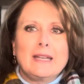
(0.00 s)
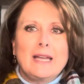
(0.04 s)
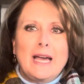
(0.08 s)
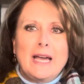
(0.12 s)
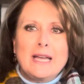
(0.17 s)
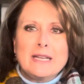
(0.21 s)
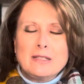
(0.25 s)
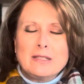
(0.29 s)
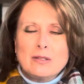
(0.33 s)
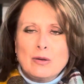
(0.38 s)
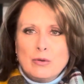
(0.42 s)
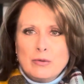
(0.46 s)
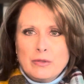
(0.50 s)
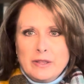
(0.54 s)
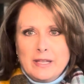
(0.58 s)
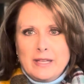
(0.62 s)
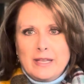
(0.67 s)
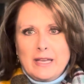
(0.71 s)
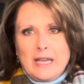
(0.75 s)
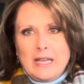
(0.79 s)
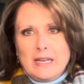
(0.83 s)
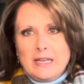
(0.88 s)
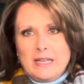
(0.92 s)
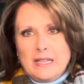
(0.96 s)
don't think
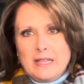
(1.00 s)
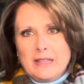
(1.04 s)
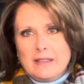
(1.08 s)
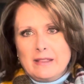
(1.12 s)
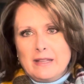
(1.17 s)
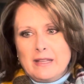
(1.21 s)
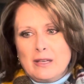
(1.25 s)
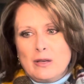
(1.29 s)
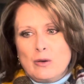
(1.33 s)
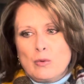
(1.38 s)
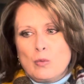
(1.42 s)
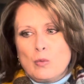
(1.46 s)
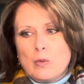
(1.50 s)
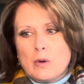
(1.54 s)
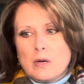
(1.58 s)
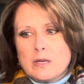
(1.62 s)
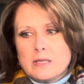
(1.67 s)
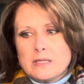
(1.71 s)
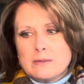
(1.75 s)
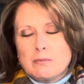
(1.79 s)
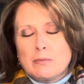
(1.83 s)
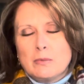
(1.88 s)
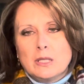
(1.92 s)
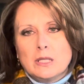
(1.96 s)
anything
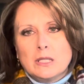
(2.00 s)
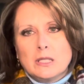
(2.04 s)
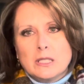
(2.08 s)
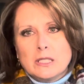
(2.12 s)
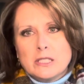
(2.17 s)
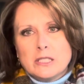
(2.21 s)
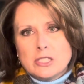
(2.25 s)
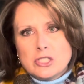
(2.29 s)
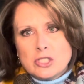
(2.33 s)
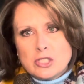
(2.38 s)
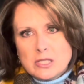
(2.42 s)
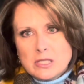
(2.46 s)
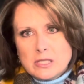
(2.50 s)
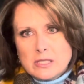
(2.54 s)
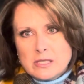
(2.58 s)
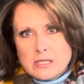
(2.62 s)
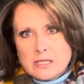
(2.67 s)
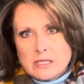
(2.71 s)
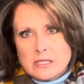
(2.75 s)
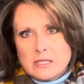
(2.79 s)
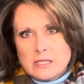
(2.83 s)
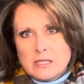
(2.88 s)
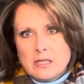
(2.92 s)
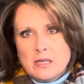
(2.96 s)
was
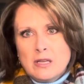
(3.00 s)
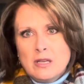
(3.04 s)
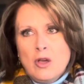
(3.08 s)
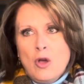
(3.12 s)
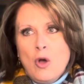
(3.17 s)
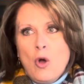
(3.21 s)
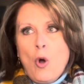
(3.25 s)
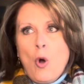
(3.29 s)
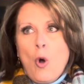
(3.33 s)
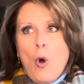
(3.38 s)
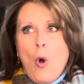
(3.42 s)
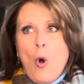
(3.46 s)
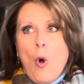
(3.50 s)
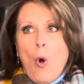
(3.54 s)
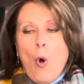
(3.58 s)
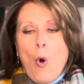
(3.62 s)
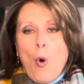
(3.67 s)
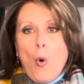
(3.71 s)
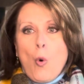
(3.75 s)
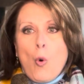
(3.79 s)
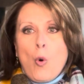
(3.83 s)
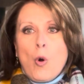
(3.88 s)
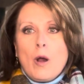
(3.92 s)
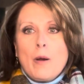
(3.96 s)
malicious
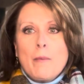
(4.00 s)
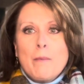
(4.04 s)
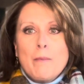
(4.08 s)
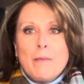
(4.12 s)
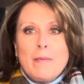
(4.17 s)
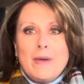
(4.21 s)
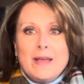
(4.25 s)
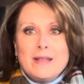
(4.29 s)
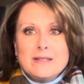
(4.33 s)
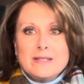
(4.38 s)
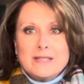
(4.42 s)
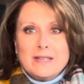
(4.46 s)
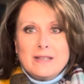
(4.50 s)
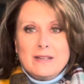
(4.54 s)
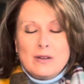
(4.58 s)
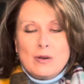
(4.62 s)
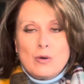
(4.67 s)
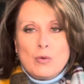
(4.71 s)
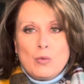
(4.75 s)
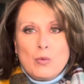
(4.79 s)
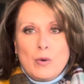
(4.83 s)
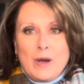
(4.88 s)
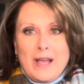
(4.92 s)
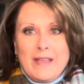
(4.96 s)
or meant in a
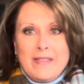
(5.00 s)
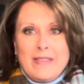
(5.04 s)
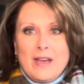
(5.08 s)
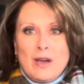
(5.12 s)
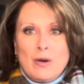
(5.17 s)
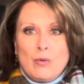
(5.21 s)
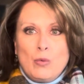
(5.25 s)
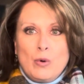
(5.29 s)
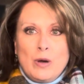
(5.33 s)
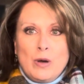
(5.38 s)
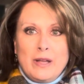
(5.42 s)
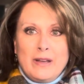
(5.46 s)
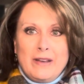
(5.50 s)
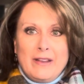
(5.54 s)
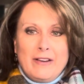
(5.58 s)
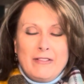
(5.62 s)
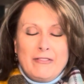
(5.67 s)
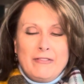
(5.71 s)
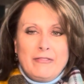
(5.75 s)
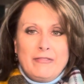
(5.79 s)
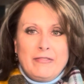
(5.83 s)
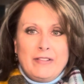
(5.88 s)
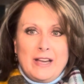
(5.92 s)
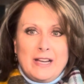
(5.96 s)
way that would
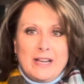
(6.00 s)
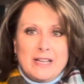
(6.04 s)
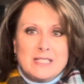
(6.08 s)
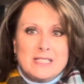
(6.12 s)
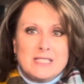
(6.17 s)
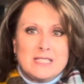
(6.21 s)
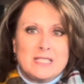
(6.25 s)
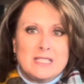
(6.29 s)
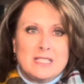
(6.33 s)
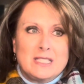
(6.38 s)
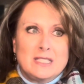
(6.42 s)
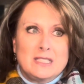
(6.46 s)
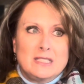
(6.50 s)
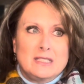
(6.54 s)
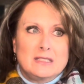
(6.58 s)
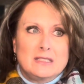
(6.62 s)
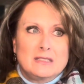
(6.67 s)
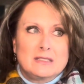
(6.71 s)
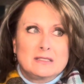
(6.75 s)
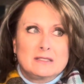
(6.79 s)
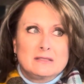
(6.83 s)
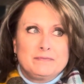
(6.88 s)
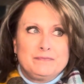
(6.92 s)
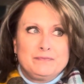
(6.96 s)
affect
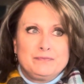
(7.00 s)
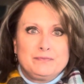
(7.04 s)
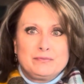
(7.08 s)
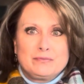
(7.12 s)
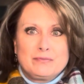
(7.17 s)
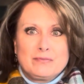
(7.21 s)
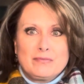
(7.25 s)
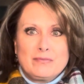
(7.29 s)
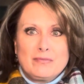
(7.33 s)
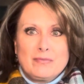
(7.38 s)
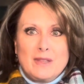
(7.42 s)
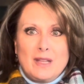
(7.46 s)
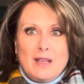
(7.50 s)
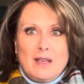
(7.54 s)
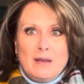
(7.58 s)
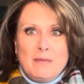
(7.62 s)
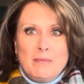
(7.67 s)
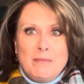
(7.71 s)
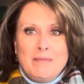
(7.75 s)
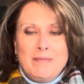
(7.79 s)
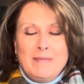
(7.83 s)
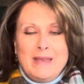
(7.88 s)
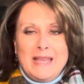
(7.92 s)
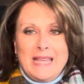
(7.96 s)

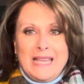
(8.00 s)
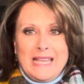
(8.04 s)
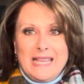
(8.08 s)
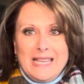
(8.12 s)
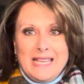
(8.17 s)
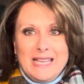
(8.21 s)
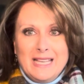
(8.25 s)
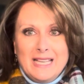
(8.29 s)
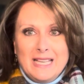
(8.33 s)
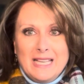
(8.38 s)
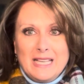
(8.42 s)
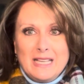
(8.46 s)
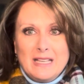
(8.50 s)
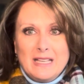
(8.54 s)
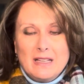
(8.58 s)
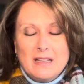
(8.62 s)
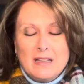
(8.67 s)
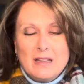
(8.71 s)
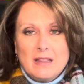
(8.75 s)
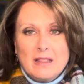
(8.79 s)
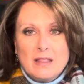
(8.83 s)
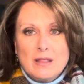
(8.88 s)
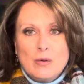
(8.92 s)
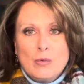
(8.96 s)
me
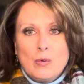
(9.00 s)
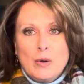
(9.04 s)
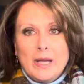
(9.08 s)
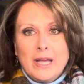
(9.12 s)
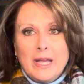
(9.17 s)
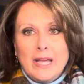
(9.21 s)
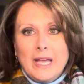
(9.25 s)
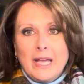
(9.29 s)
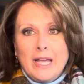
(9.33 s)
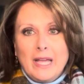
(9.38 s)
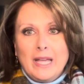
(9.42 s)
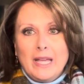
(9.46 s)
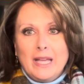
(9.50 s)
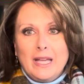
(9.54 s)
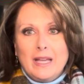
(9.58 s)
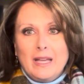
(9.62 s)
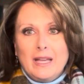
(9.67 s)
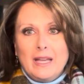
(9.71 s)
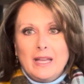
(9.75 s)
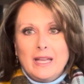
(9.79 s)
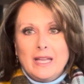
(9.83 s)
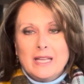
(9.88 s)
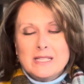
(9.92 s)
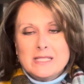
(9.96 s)
the way
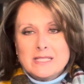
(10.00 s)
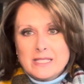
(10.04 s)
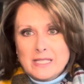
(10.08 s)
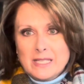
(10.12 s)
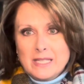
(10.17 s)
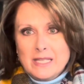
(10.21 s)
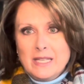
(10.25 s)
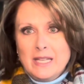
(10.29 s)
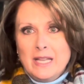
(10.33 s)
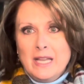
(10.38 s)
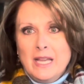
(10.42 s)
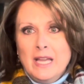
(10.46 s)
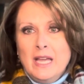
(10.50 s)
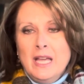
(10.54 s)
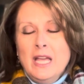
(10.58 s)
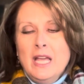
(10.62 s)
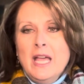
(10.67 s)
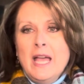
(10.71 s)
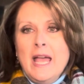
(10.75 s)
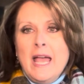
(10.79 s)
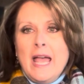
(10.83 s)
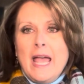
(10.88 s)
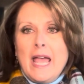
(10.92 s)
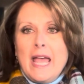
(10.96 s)
it did.
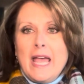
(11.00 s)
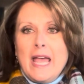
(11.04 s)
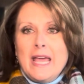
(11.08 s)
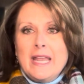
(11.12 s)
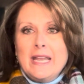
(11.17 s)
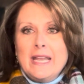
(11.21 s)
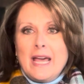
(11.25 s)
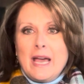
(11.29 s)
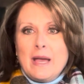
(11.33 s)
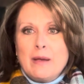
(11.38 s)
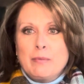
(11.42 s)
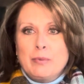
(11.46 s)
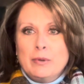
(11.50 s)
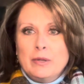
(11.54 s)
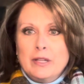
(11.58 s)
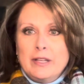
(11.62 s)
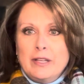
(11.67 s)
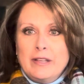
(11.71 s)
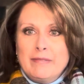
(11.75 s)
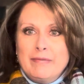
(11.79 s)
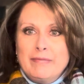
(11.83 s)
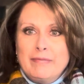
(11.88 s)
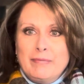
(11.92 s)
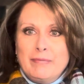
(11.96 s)
And I
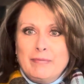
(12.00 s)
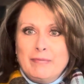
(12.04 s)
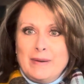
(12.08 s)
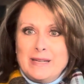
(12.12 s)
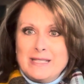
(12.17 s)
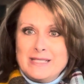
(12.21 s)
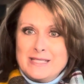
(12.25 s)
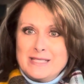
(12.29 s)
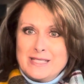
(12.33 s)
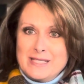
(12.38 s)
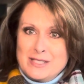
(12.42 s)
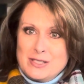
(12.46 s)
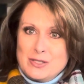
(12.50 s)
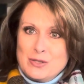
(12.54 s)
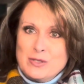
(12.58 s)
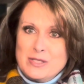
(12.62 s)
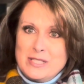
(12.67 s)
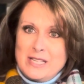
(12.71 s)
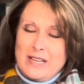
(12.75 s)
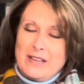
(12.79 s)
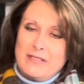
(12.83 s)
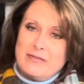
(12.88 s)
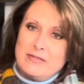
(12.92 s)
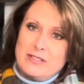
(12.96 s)
believe my sisters
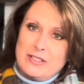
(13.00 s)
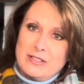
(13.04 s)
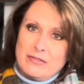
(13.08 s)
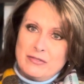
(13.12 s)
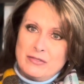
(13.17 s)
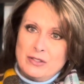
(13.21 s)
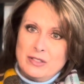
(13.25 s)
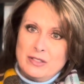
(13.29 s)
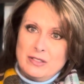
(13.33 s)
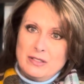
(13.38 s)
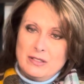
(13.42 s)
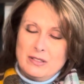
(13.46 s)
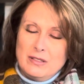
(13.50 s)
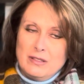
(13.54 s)
have different